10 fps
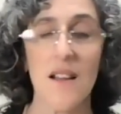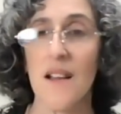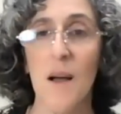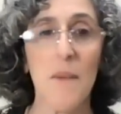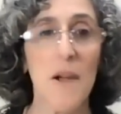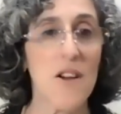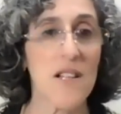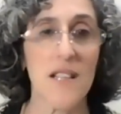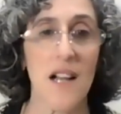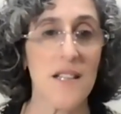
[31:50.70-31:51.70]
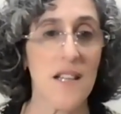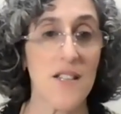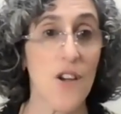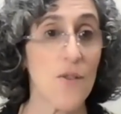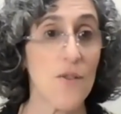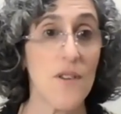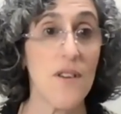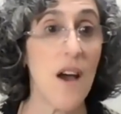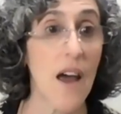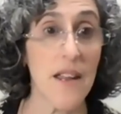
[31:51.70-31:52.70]
American sizing is so
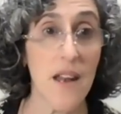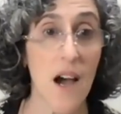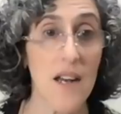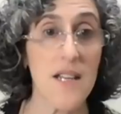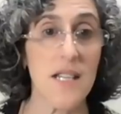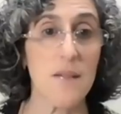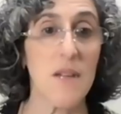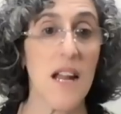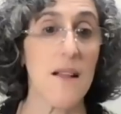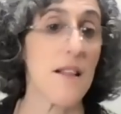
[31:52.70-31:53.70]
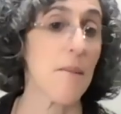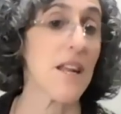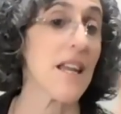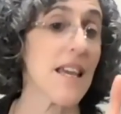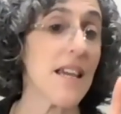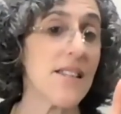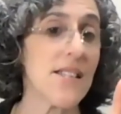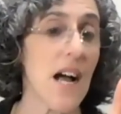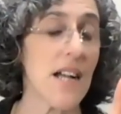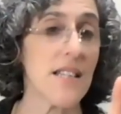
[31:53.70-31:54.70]
nutty nut, it doesn't mean anything. But in kids
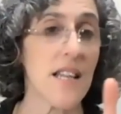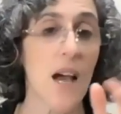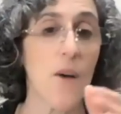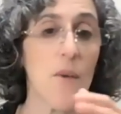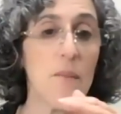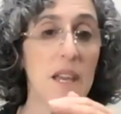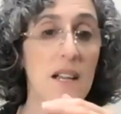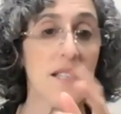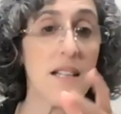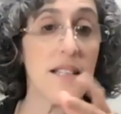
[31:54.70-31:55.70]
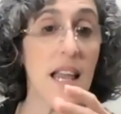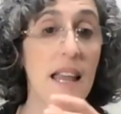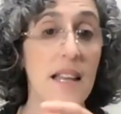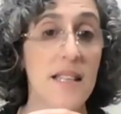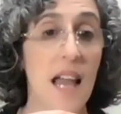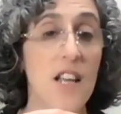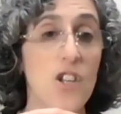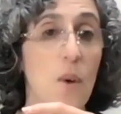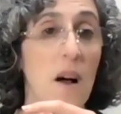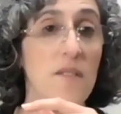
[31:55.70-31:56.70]
sizing, that would be a size 8, 10,
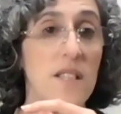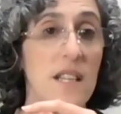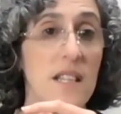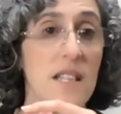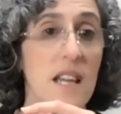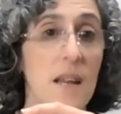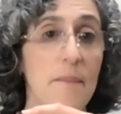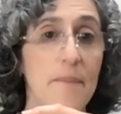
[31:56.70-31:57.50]
12, and 16.